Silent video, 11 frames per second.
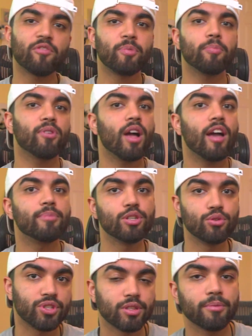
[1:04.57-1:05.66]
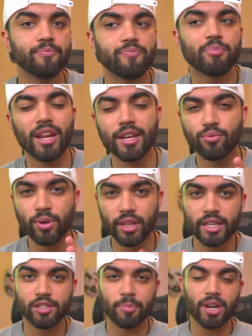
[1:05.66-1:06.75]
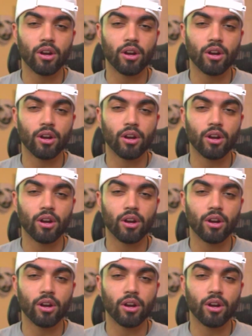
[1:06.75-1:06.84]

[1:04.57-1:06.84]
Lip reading: people have been using them, but it really is dependent